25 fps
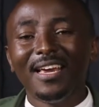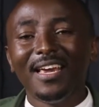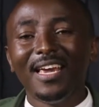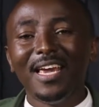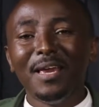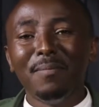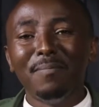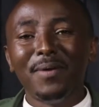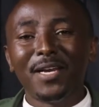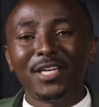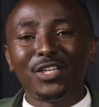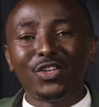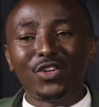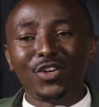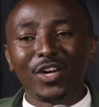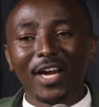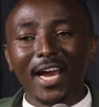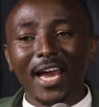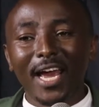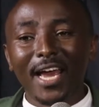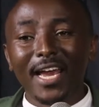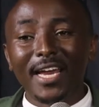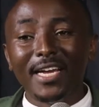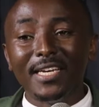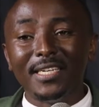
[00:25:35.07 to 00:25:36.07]
he
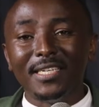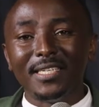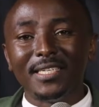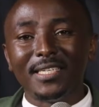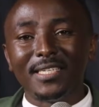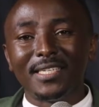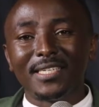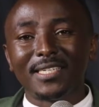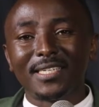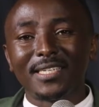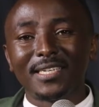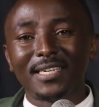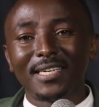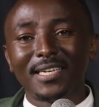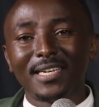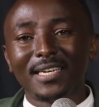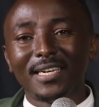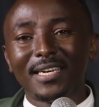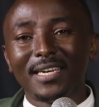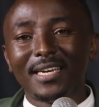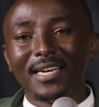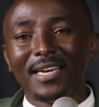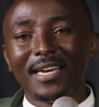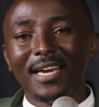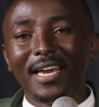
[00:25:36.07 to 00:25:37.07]
betrays
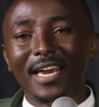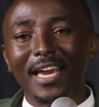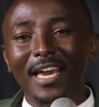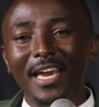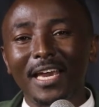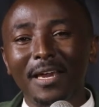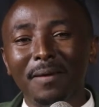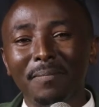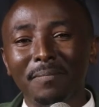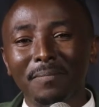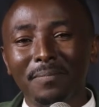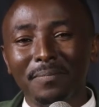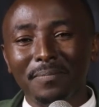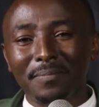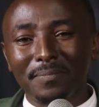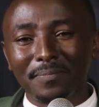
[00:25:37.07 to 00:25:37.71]
him.